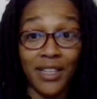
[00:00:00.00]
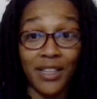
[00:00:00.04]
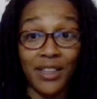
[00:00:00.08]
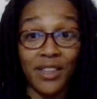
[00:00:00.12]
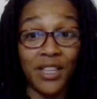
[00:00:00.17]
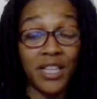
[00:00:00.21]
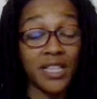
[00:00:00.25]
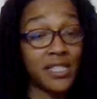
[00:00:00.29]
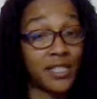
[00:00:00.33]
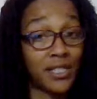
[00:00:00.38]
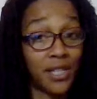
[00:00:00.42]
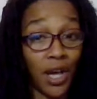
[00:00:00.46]

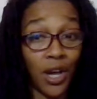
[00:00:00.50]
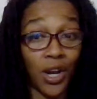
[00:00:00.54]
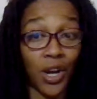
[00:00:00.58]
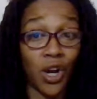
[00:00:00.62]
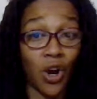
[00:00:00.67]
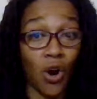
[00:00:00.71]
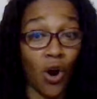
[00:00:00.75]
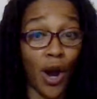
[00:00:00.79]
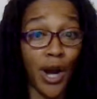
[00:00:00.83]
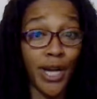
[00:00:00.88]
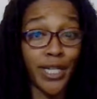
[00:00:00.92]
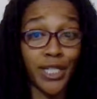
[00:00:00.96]
The Sun
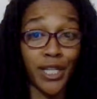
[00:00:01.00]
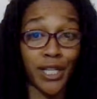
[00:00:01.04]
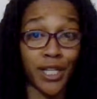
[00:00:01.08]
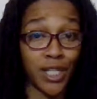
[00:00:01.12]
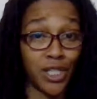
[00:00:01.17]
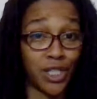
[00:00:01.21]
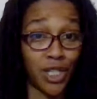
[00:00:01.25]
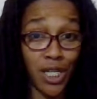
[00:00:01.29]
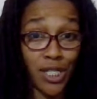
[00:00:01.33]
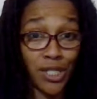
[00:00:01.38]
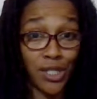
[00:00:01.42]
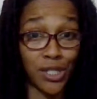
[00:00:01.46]
card to the
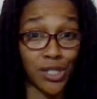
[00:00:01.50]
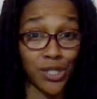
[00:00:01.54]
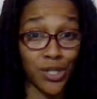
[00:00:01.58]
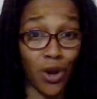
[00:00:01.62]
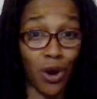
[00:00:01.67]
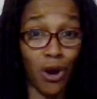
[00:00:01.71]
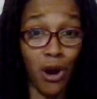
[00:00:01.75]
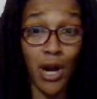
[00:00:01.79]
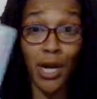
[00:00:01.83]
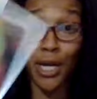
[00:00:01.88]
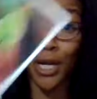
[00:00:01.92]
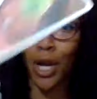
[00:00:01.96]
Justice
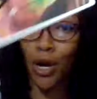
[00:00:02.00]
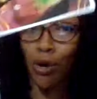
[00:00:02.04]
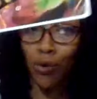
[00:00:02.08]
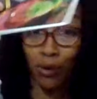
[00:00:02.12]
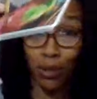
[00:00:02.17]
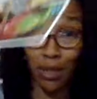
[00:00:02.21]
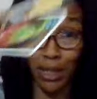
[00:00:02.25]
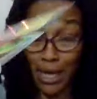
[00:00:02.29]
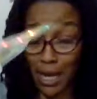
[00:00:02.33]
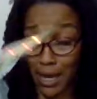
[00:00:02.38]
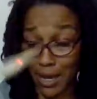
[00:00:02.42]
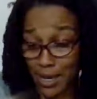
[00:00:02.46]
card,
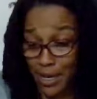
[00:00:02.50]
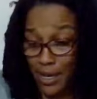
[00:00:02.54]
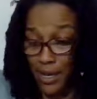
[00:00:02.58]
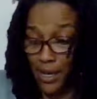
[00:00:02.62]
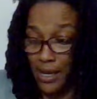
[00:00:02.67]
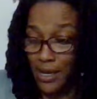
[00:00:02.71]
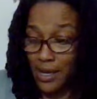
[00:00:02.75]
okay?